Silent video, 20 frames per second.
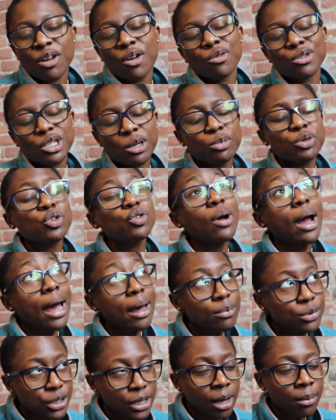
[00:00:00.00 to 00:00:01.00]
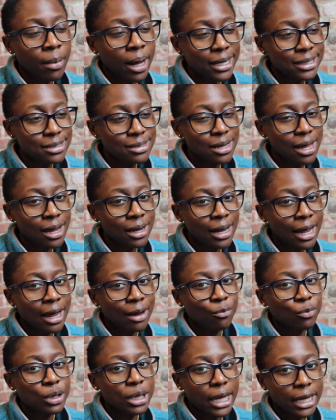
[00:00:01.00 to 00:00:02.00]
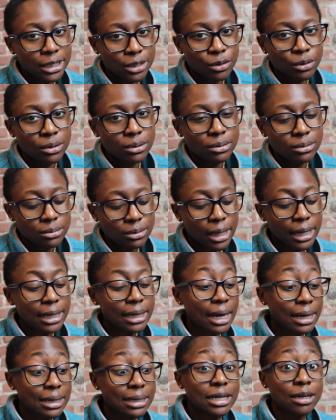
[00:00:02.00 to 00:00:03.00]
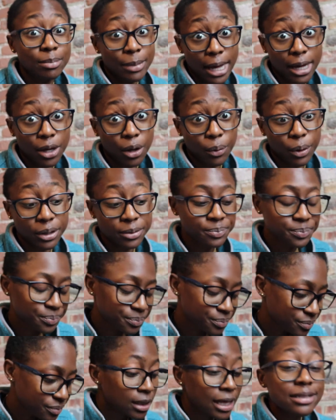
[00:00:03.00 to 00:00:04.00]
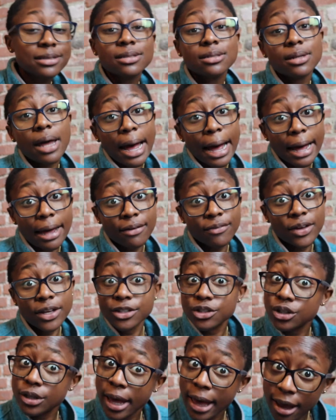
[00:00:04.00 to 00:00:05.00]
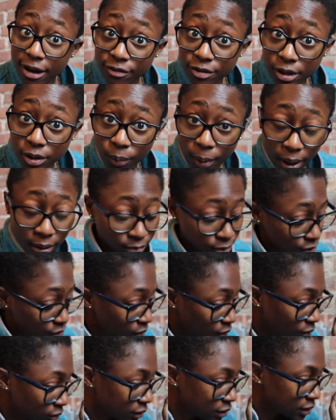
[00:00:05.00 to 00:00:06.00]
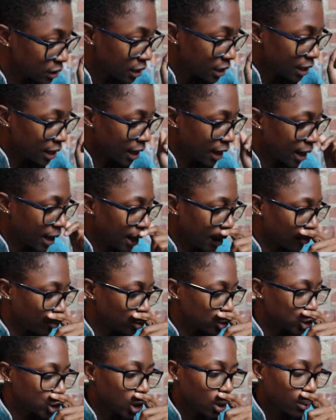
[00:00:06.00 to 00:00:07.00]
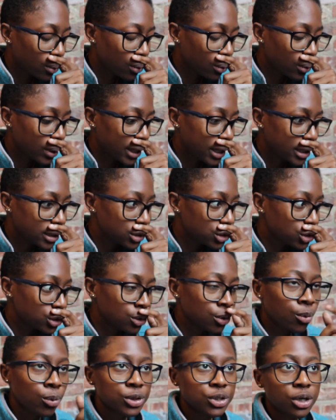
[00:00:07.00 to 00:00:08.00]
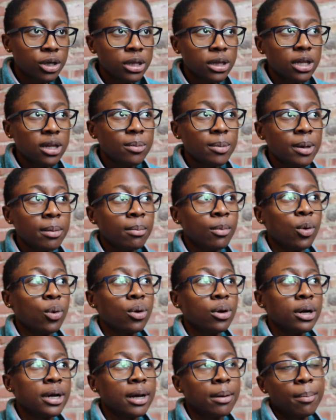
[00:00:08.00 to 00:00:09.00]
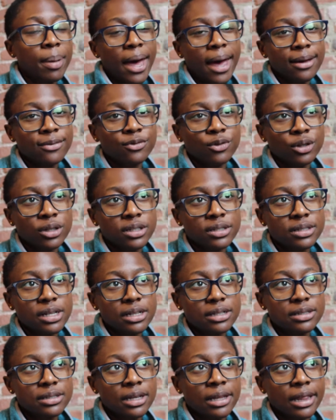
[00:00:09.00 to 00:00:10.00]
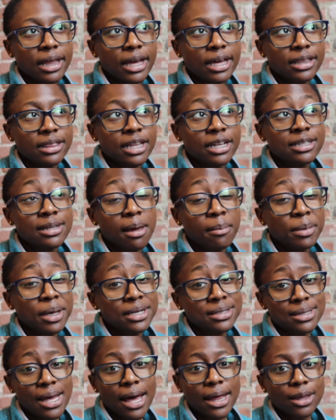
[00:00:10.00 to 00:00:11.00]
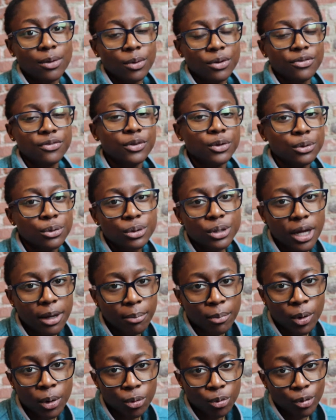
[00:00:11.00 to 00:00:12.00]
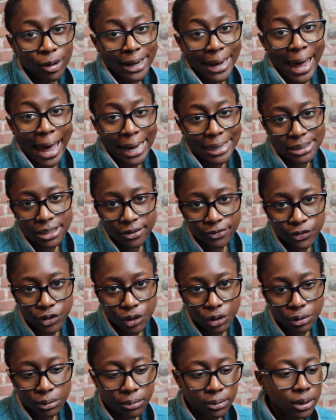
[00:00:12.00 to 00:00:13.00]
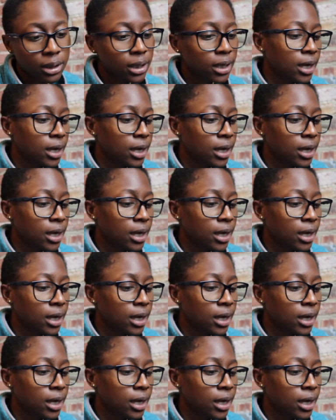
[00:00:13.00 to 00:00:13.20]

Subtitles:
subscribe to that mindset and would like to like kind of keep that going. Let's dive into the Everlywell results, which are a little bit more impactful in the sense that like they tell me exactly what foods I'm reactive to.